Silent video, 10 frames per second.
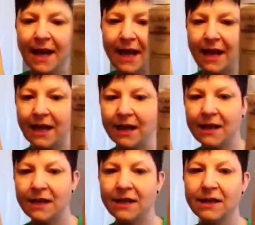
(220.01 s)

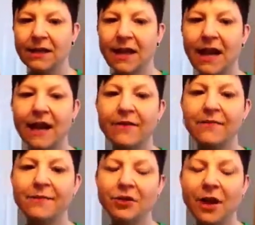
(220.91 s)
And
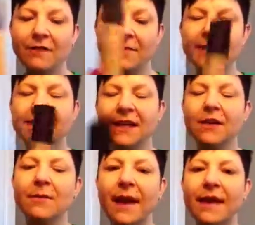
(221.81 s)
I've tried mixing
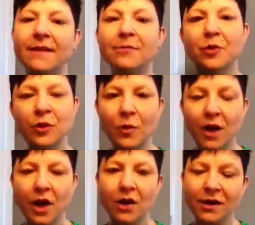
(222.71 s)
them and then putting one
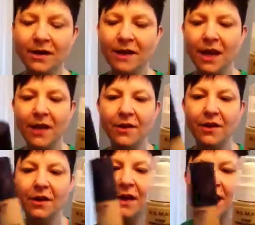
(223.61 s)
on and then the
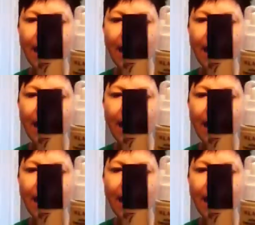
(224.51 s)
other,